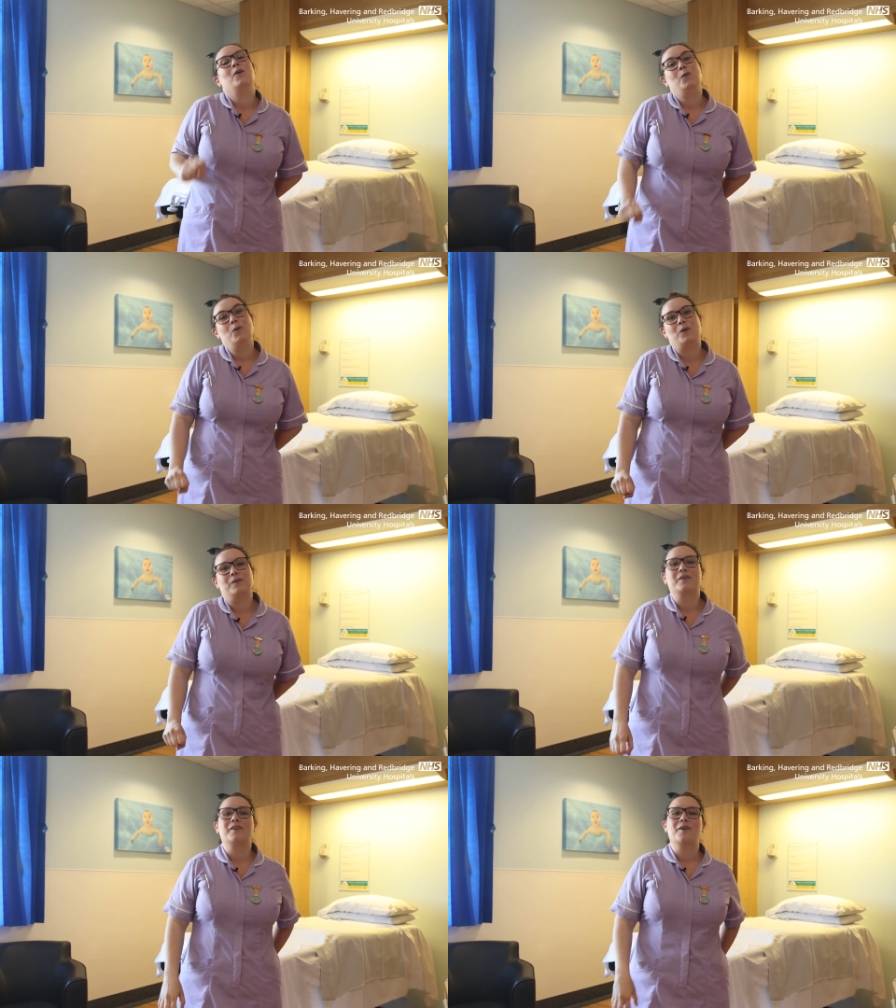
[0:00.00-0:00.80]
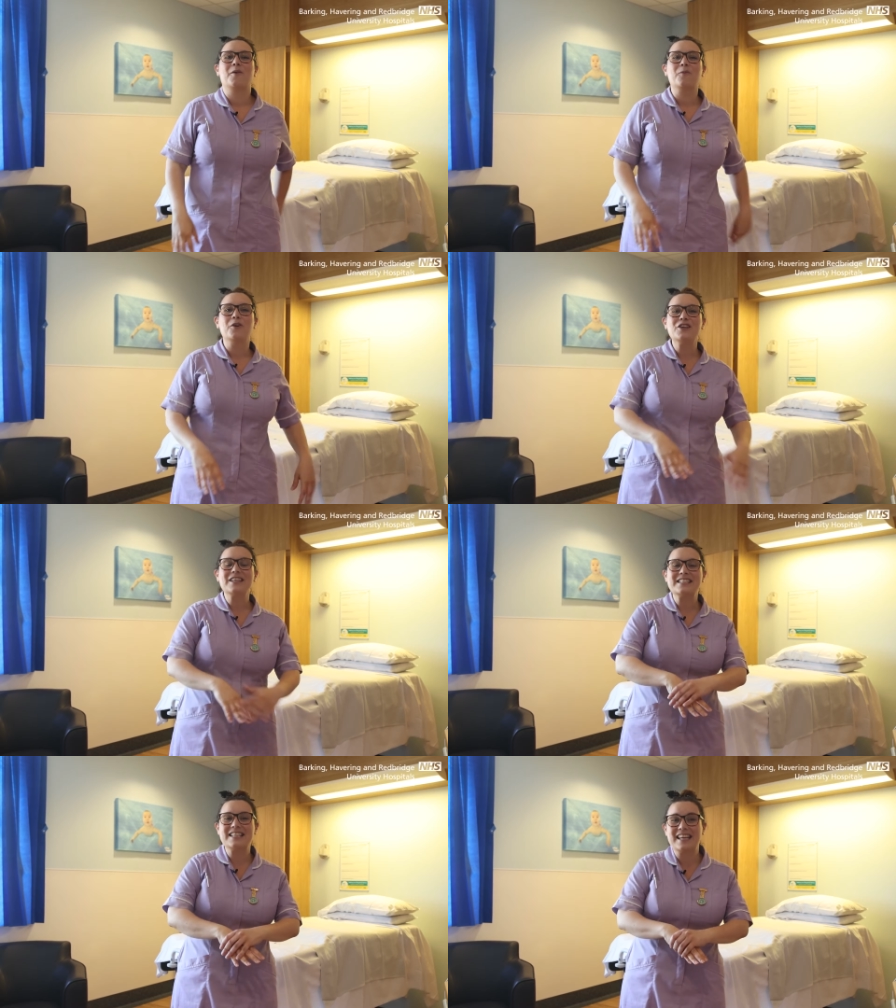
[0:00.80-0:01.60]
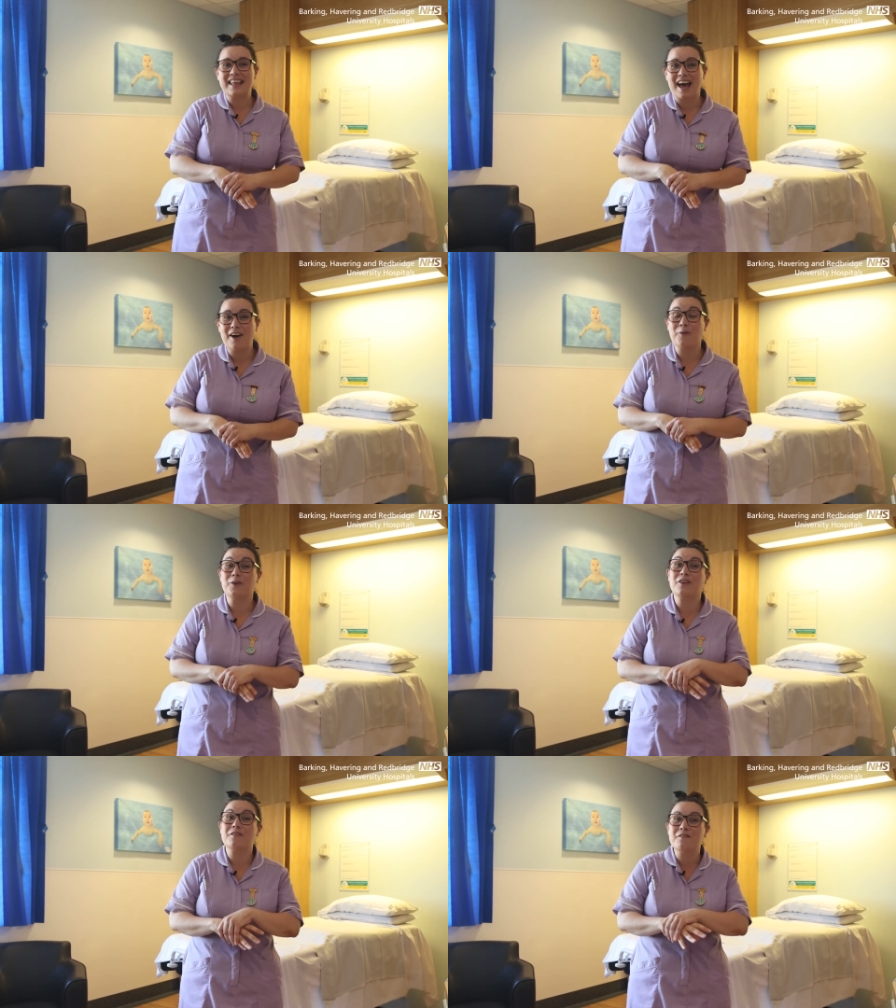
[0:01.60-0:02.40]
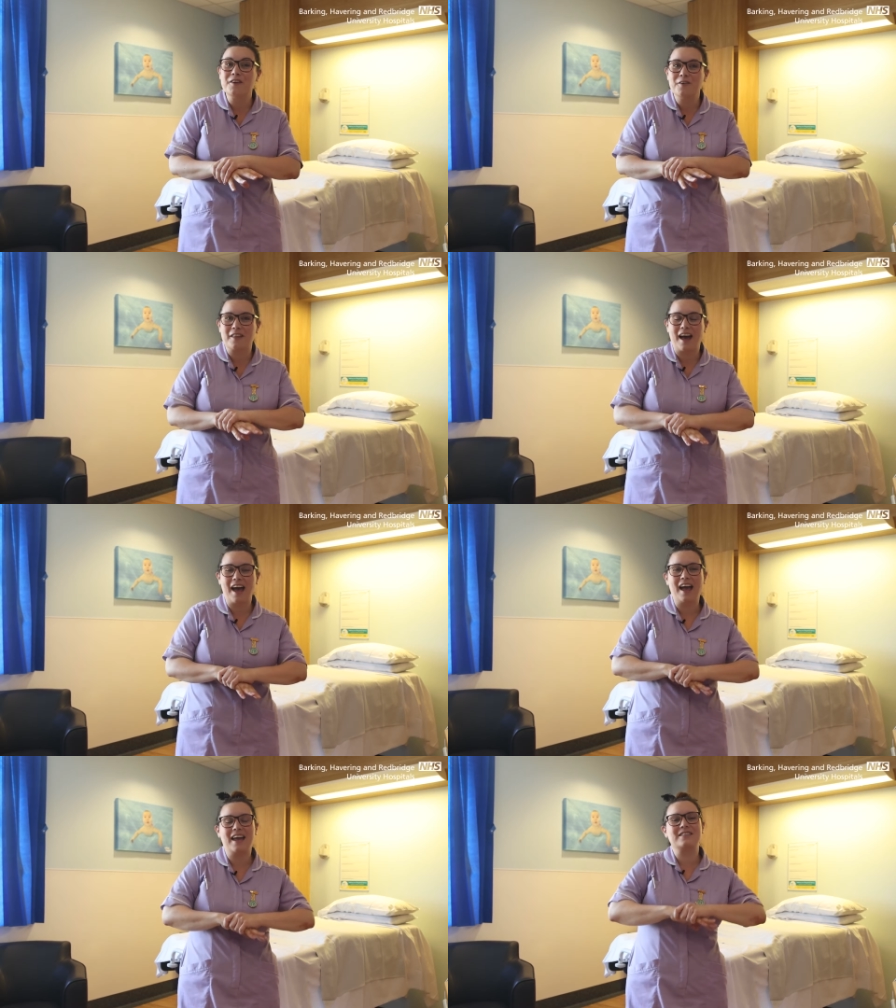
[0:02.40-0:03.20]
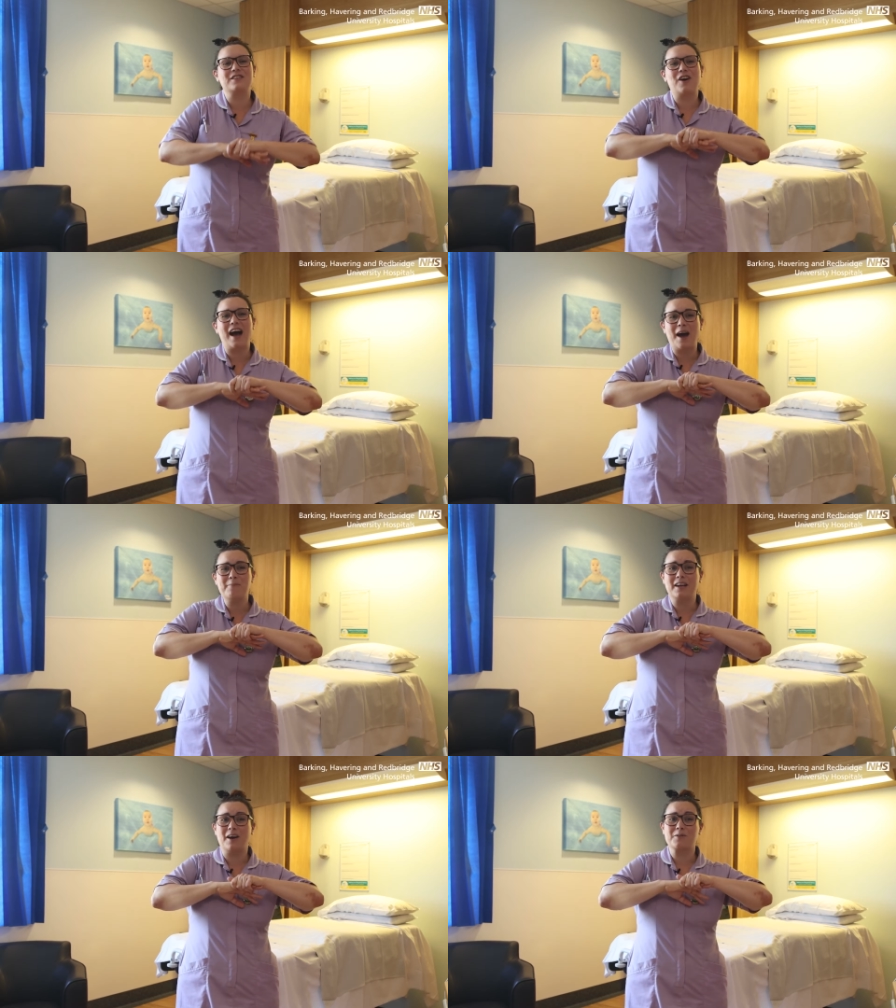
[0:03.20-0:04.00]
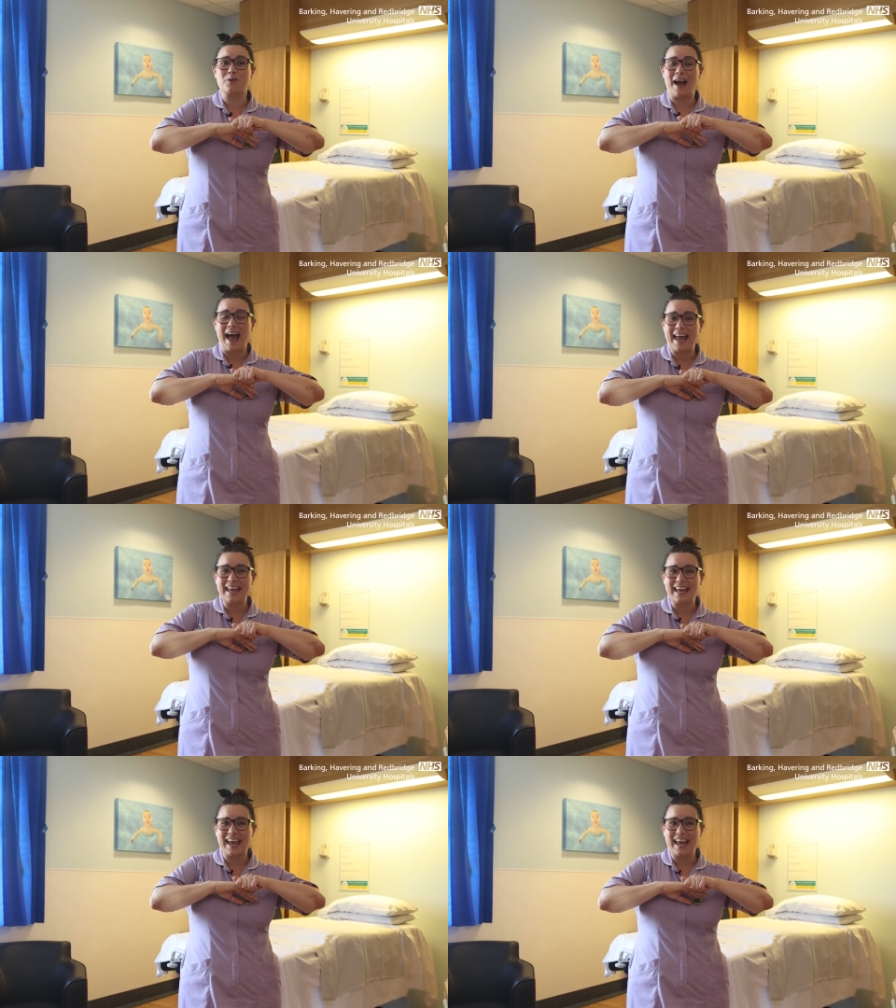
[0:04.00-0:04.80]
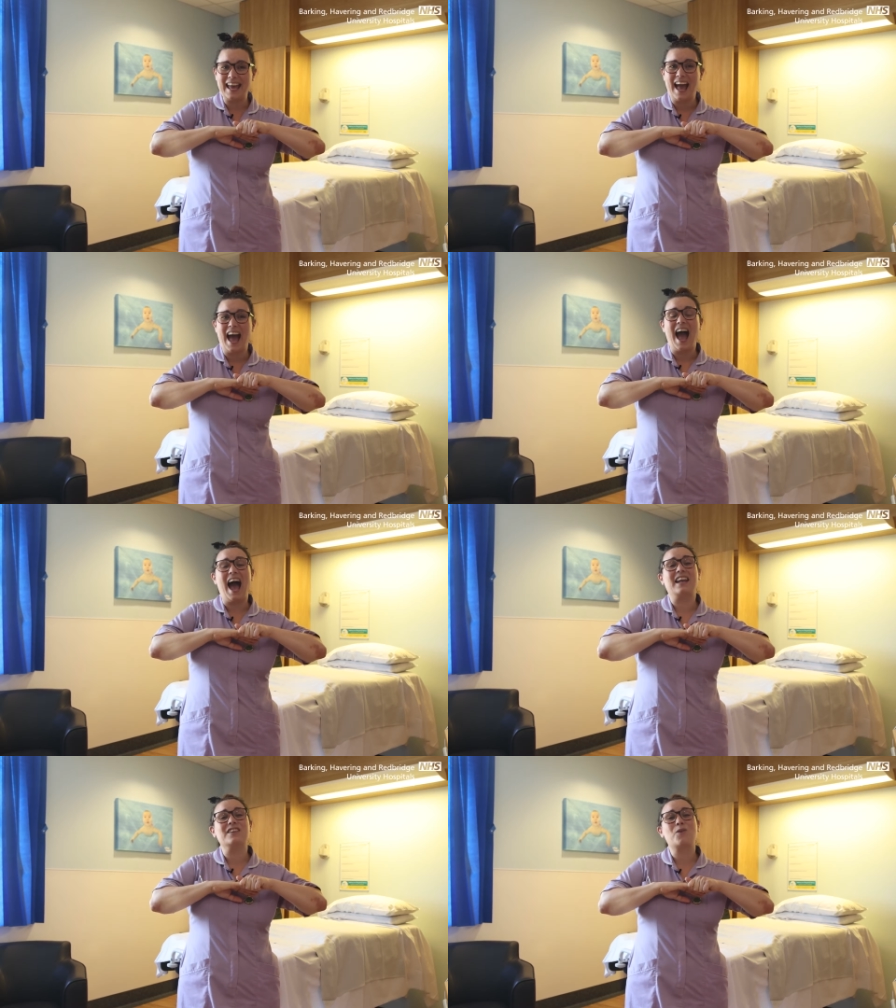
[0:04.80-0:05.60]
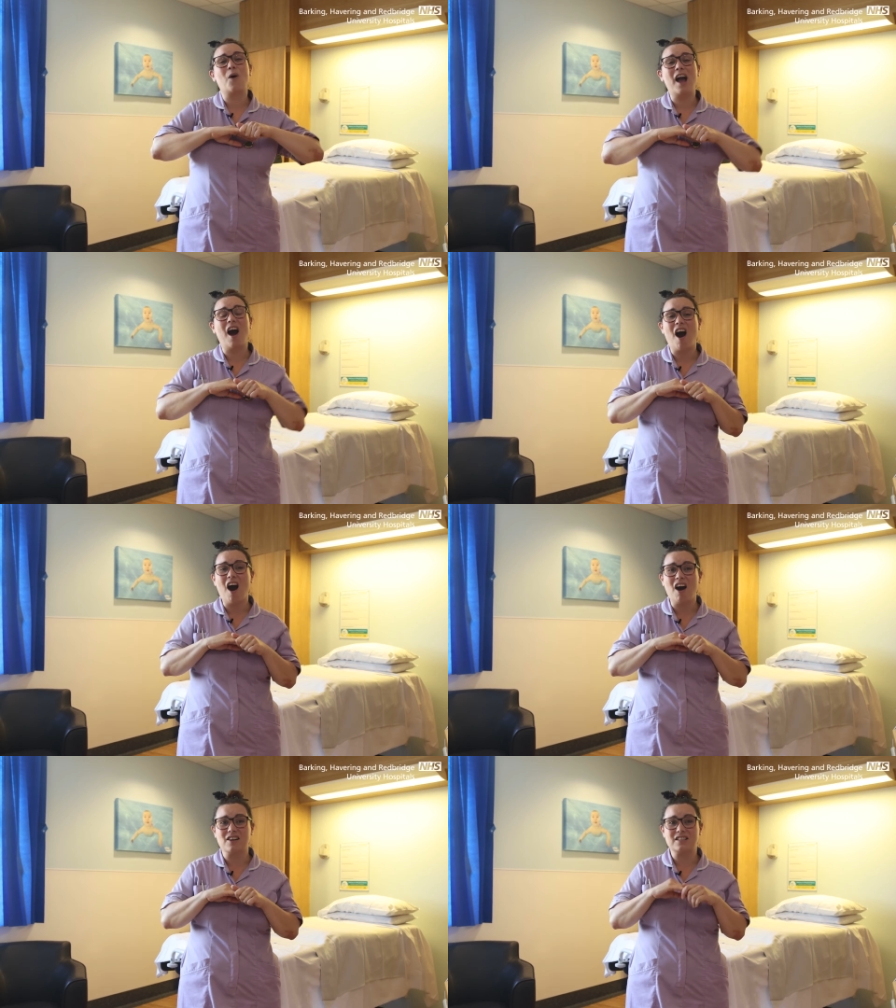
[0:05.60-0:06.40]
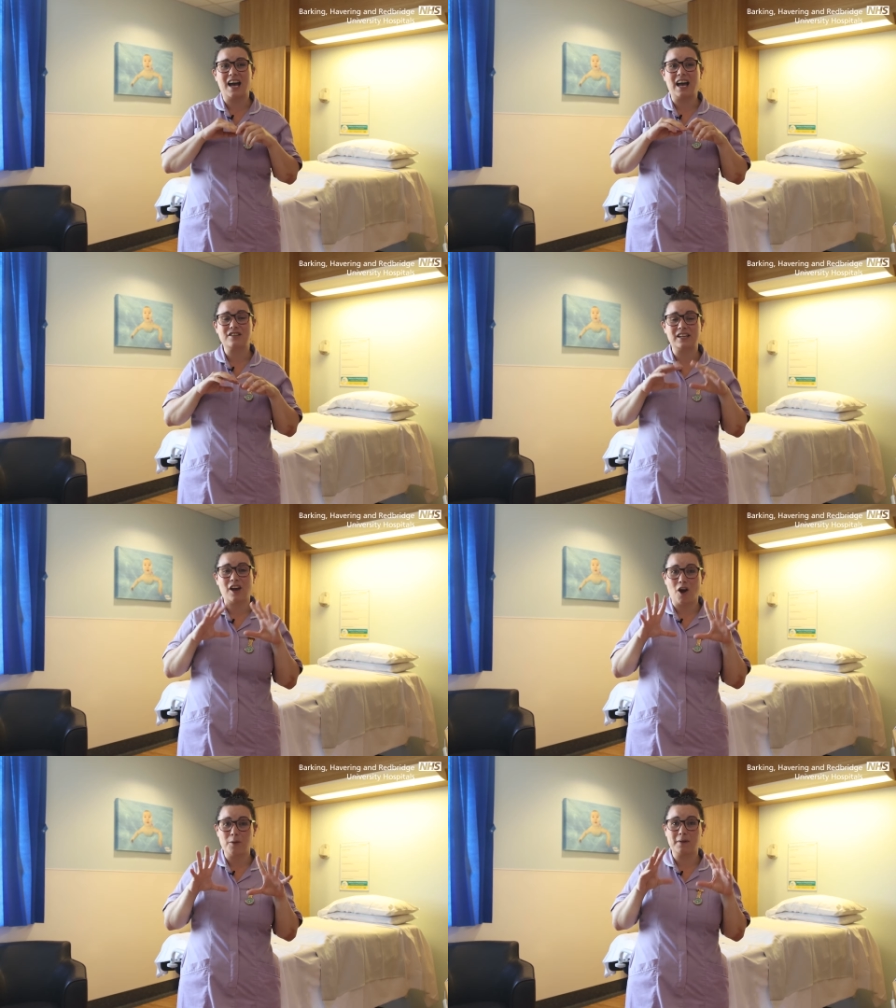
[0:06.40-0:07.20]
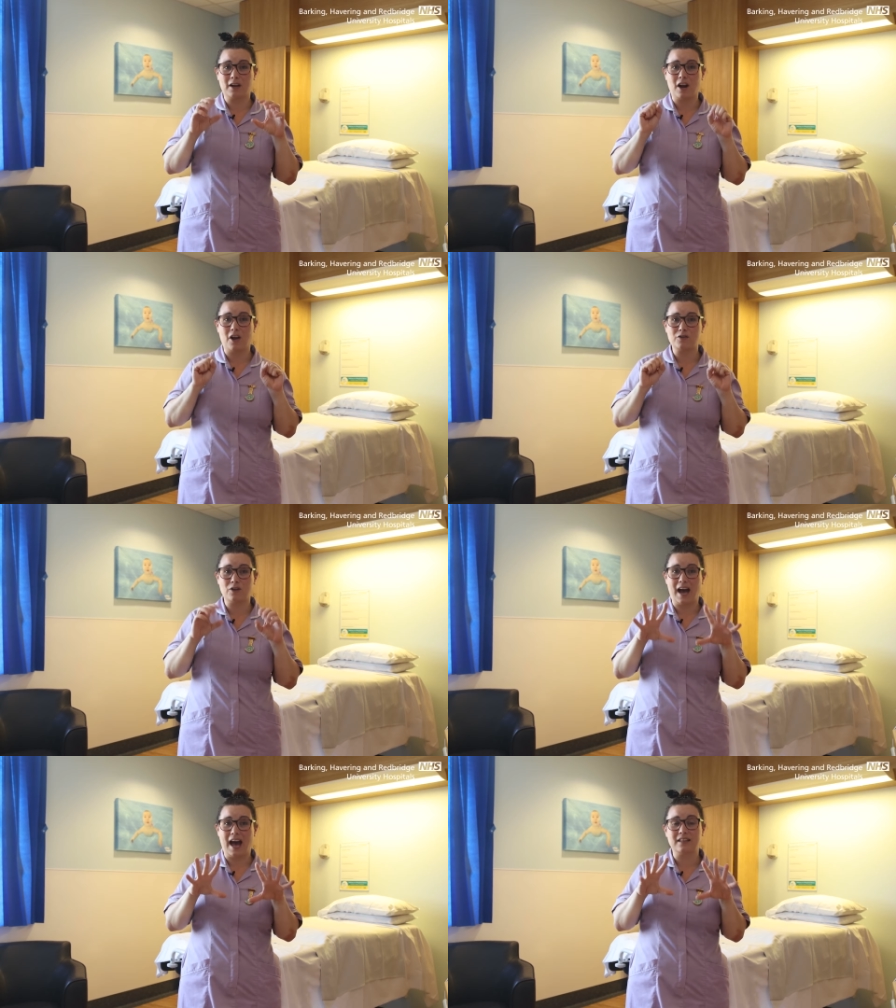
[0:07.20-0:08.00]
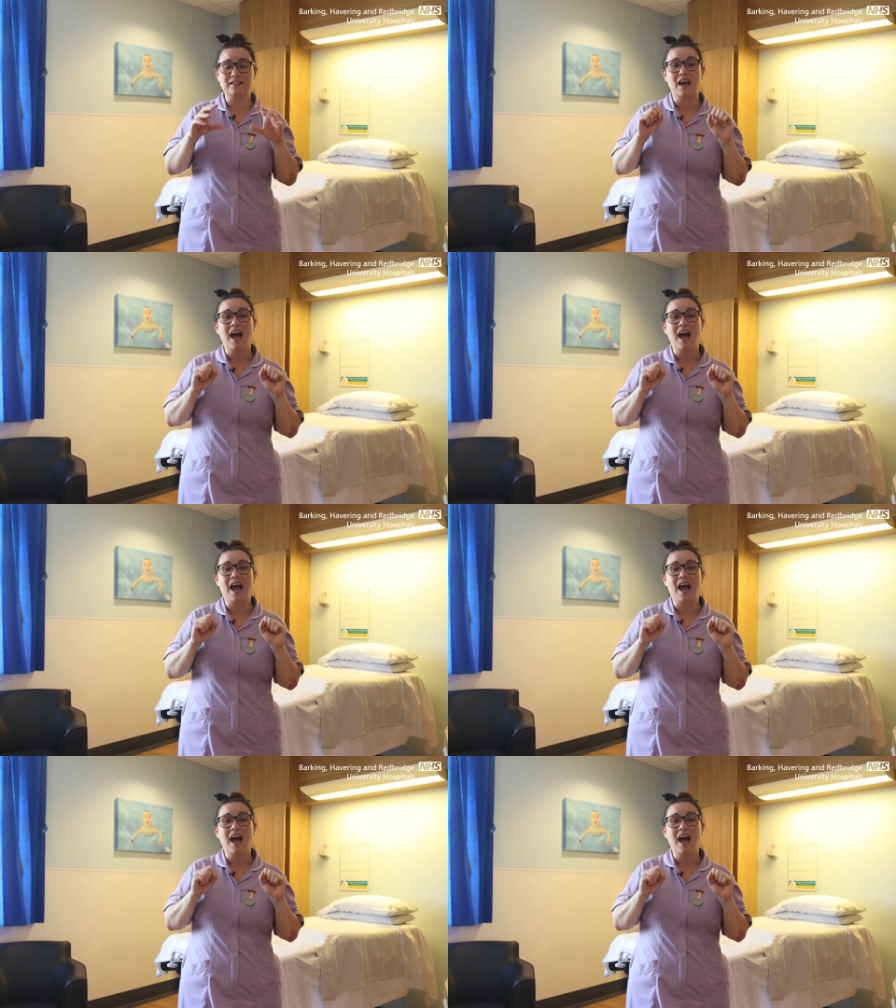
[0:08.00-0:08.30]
Ooh. What you can see there, or what you can feel there, is that your hand becomes quite achy and it's quite hard to actually open and close your hand.